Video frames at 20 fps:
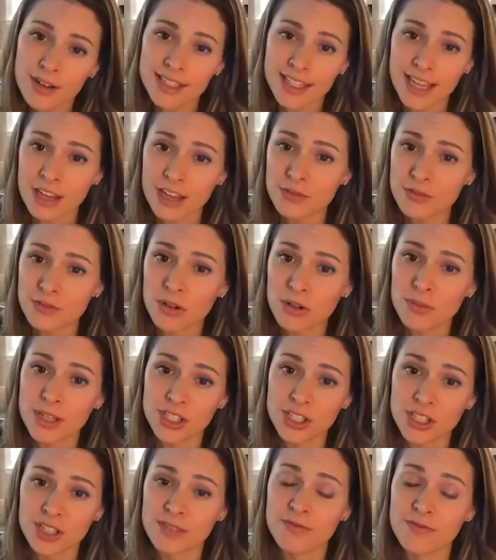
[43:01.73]
schedule,
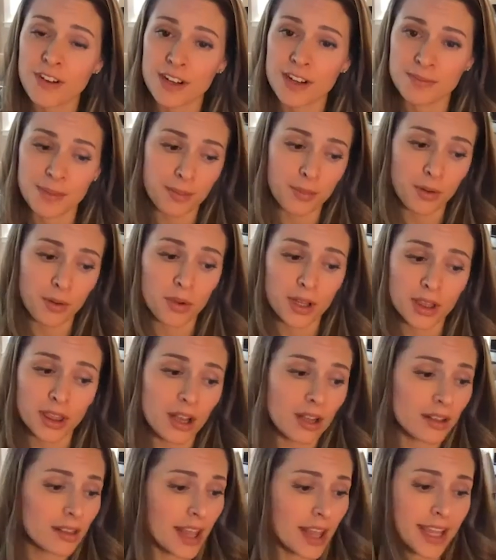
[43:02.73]
which for people would
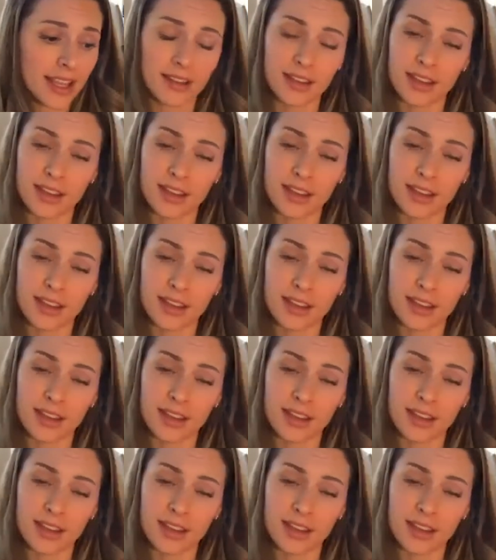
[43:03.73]
look like,